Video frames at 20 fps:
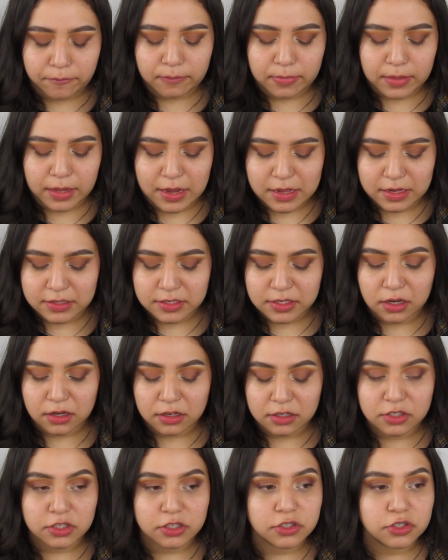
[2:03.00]
and it's called
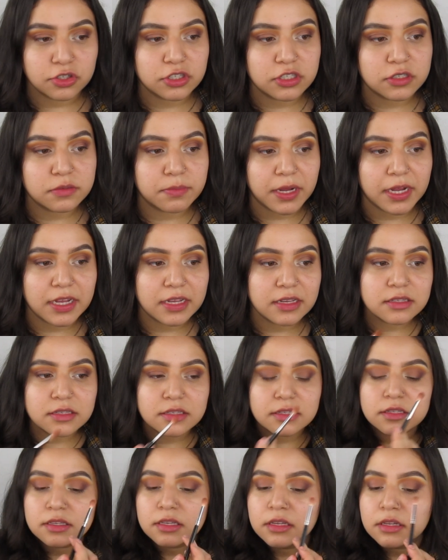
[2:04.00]
Ginger
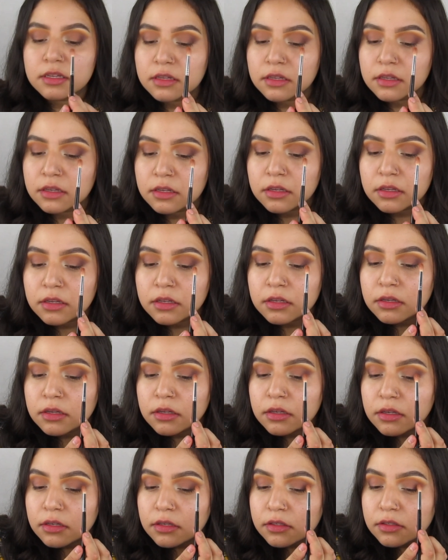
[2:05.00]
Spice,
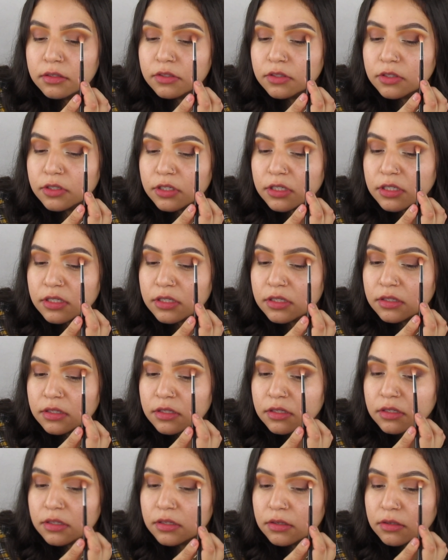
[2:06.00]

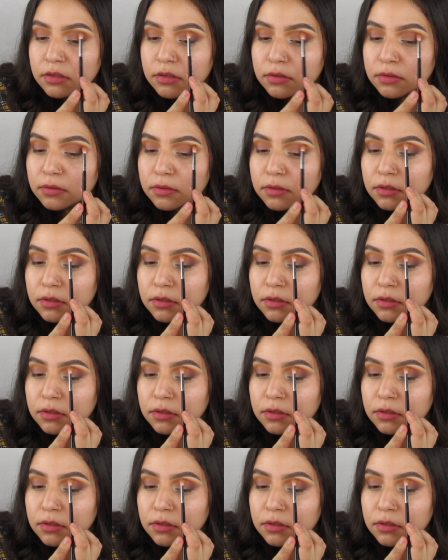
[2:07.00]
just to